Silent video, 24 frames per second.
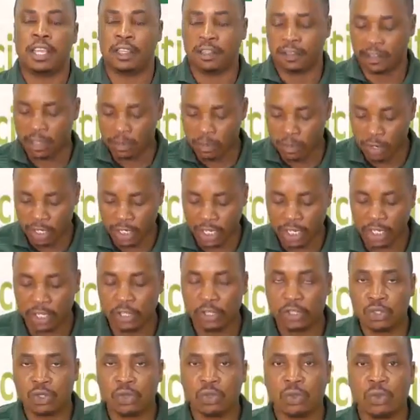someone
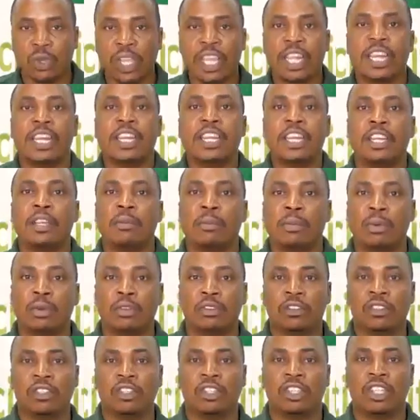into a leading
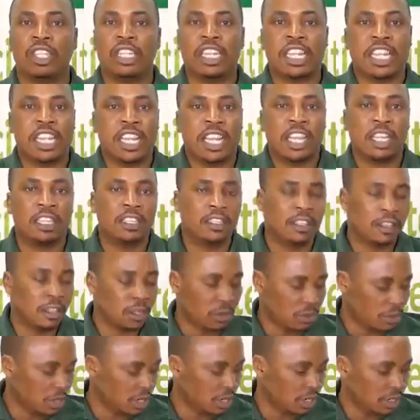position, yet
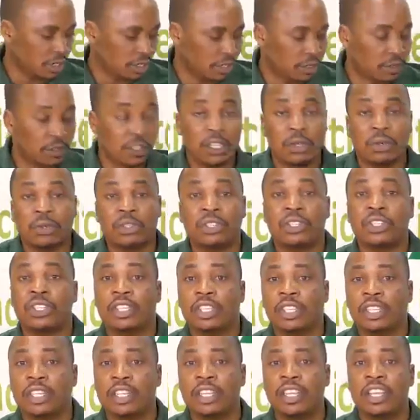the qualities he or
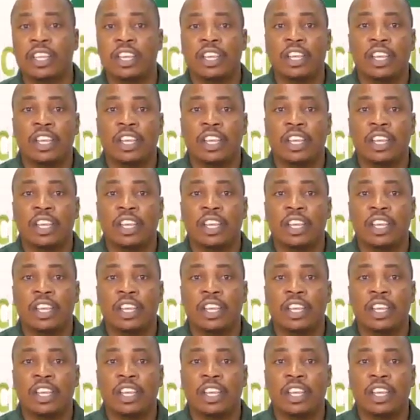she